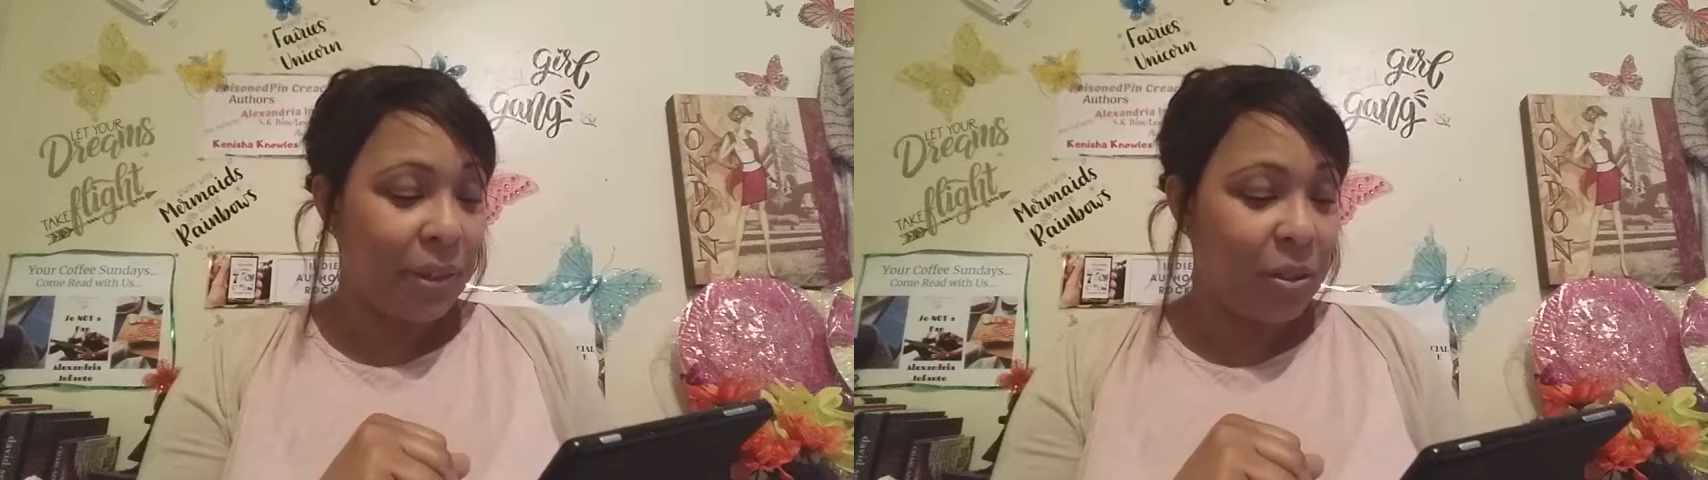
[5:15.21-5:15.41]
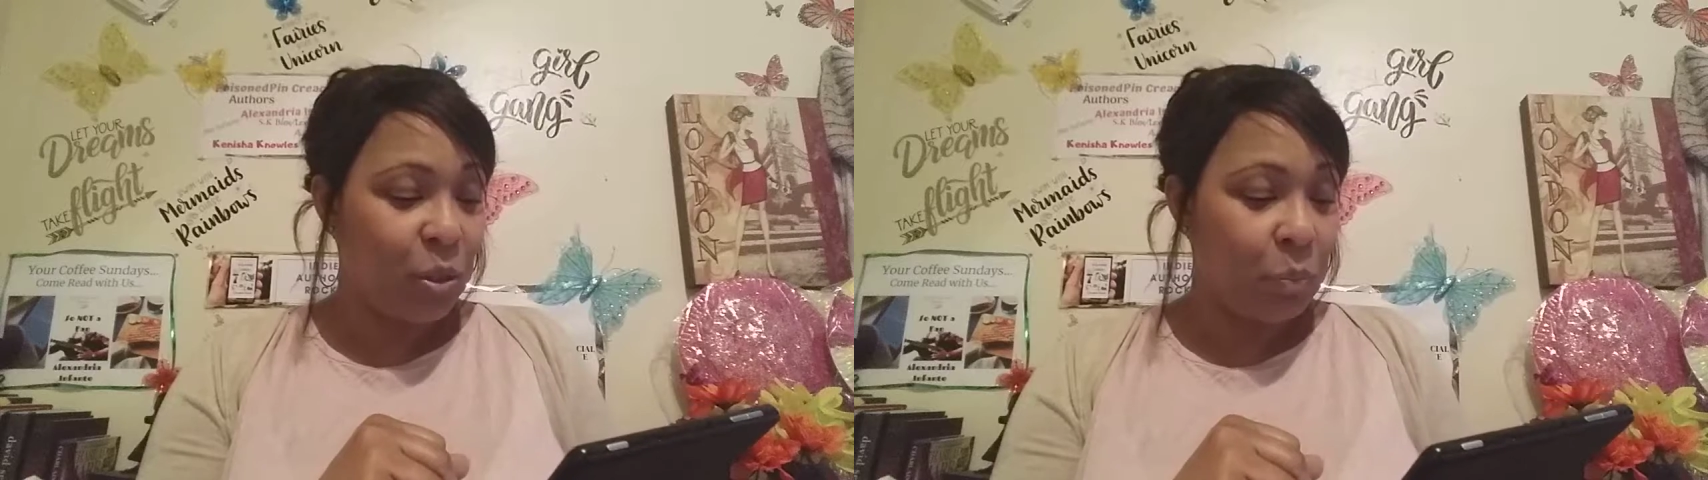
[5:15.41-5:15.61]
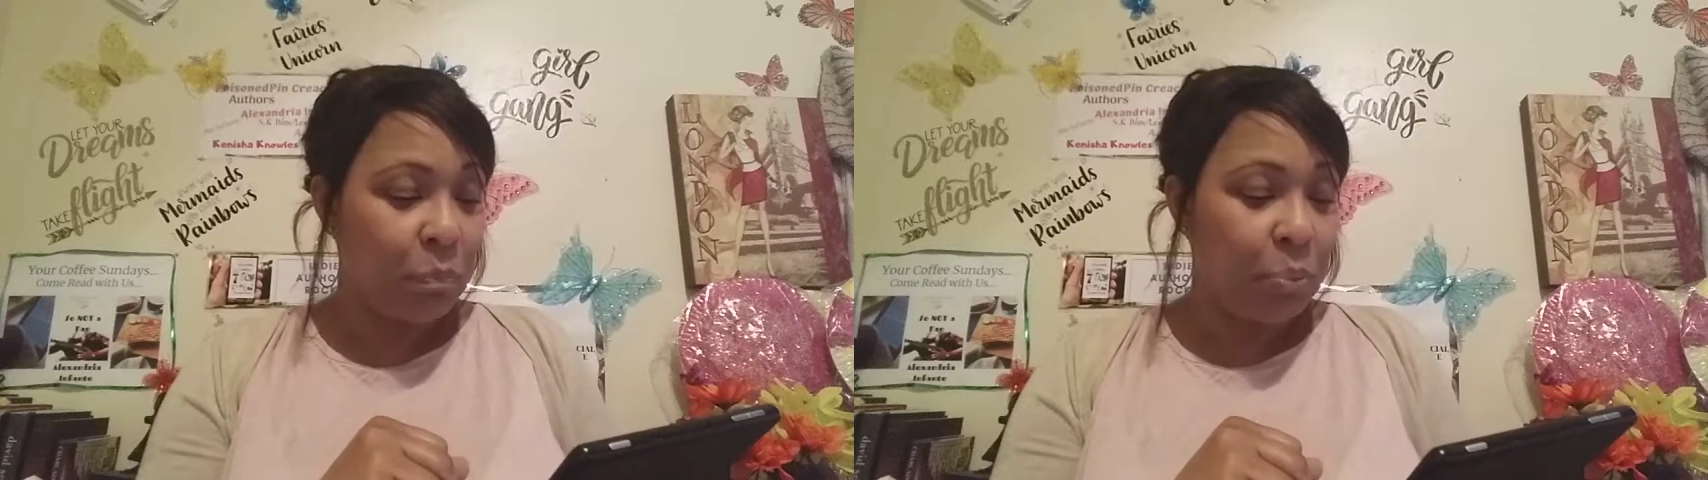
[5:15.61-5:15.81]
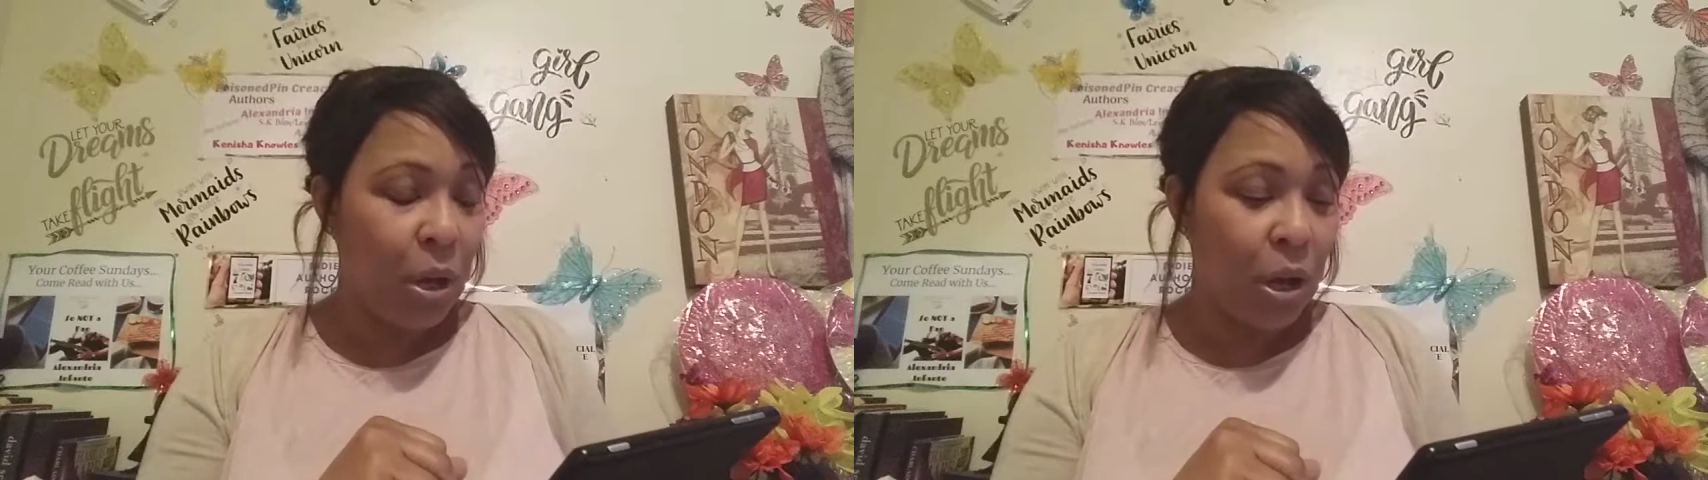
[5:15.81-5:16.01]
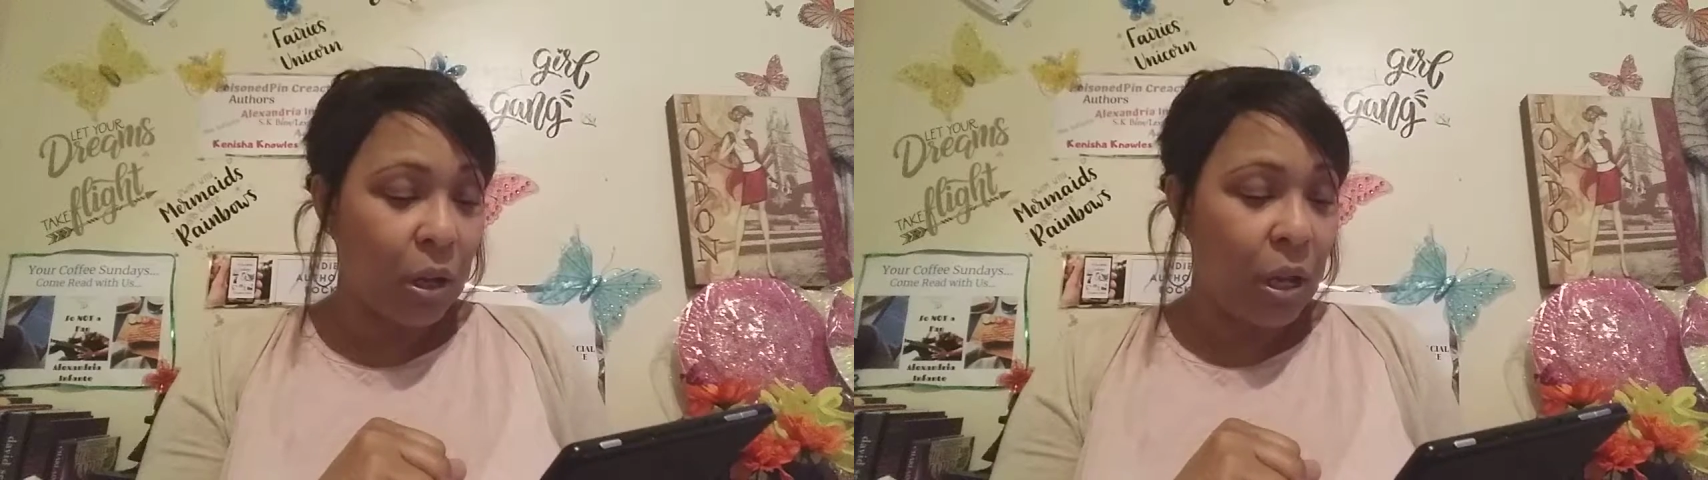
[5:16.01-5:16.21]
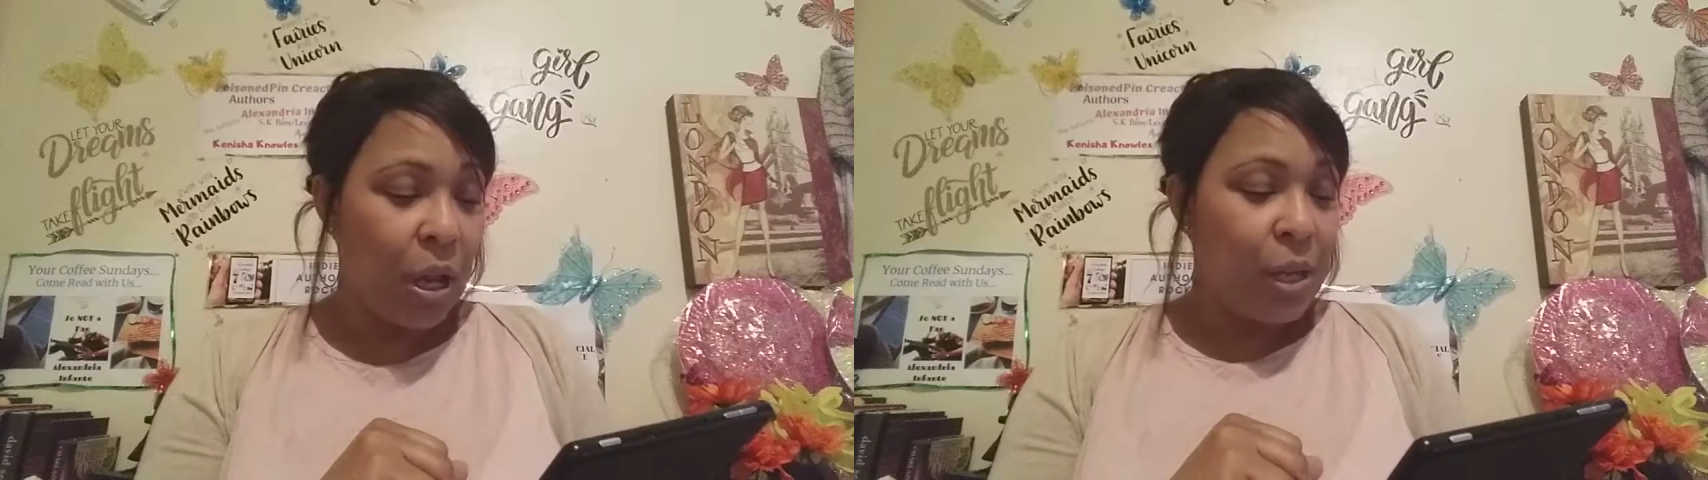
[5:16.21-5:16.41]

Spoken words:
this book